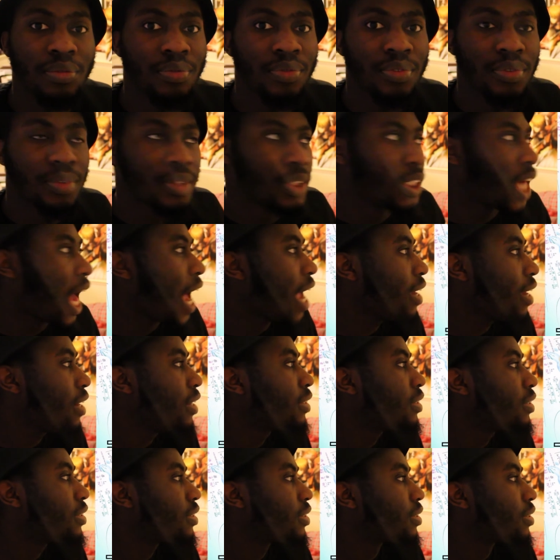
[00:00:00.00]

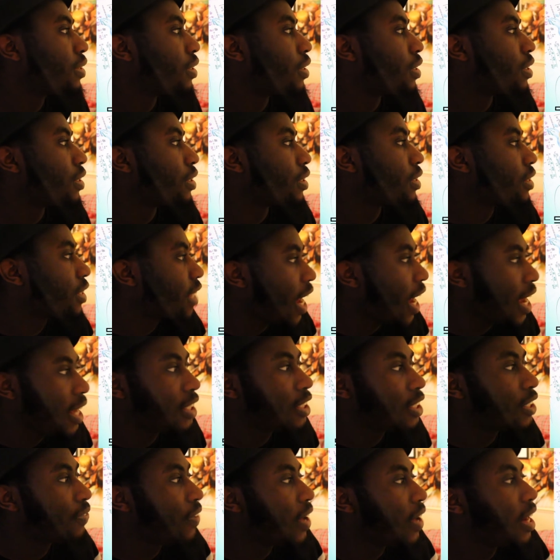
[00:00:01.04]
Science
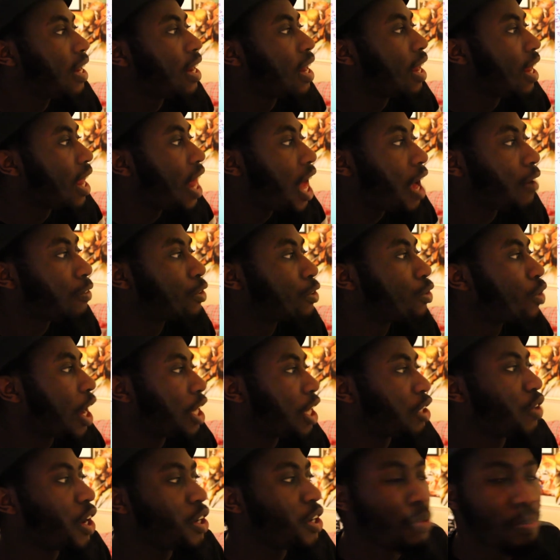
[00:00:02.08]
Fan in Love, So I
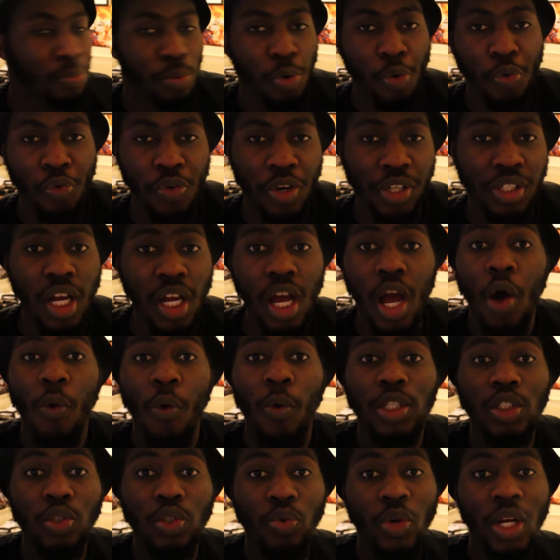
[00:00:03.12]
Tried to Prove It.
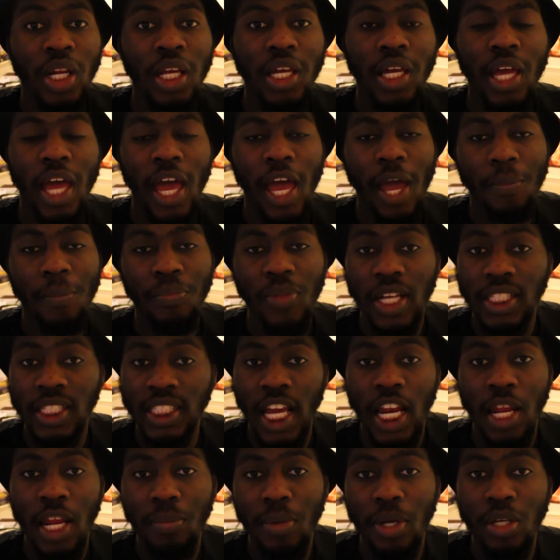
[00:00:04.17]
Was a really nice
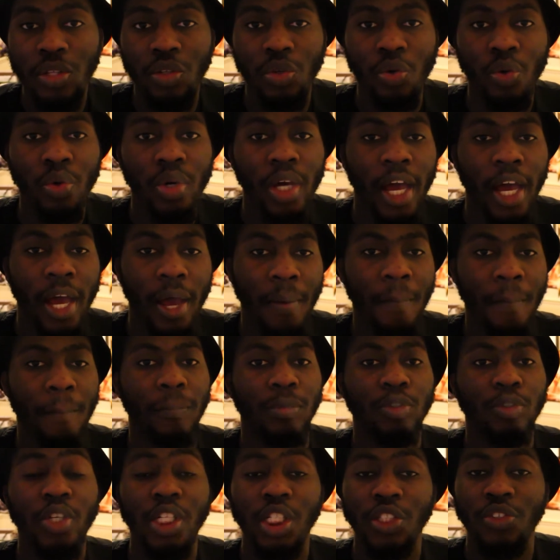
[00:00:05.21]
anime to
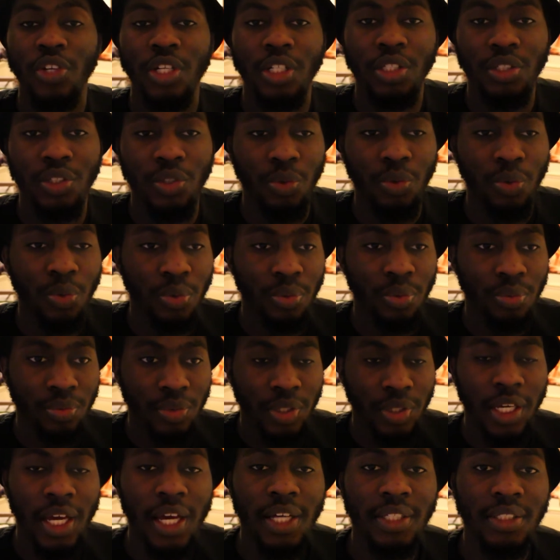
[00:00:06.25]
2022,
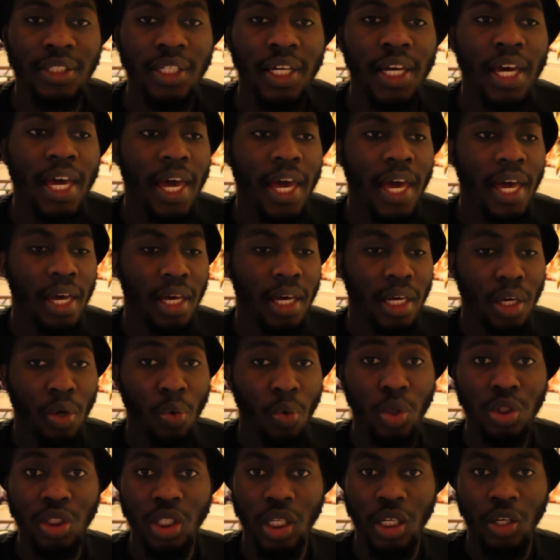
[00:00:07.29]
yes. It
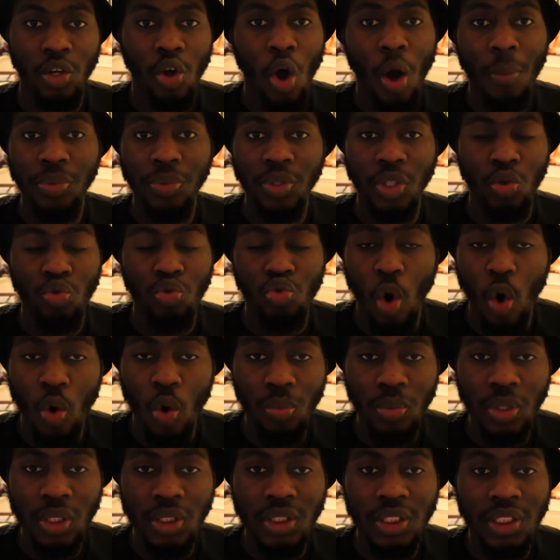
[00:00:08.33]
was a comedy
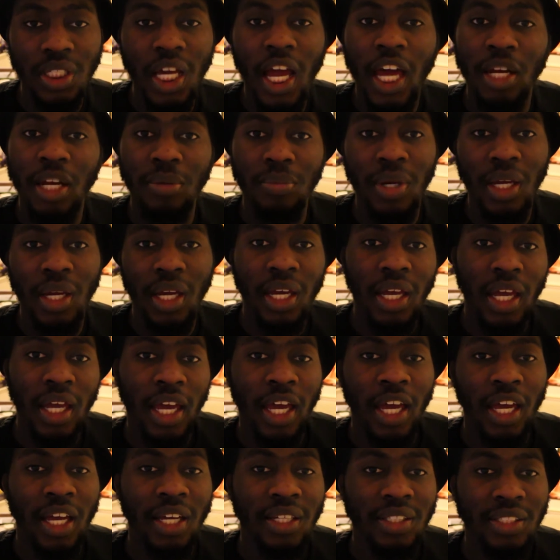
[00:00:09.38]
romance anime,
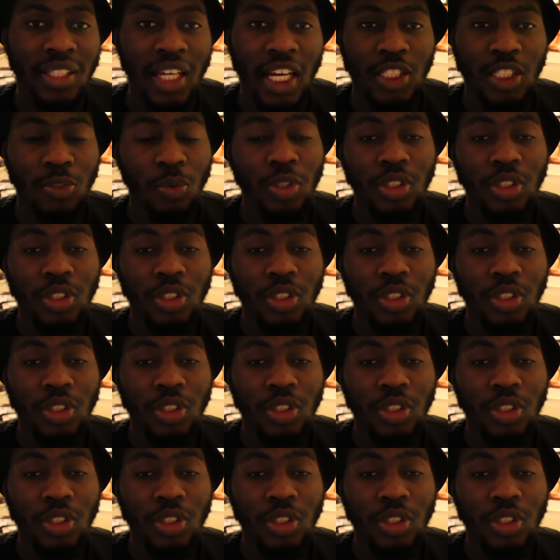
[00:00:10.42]
and yes,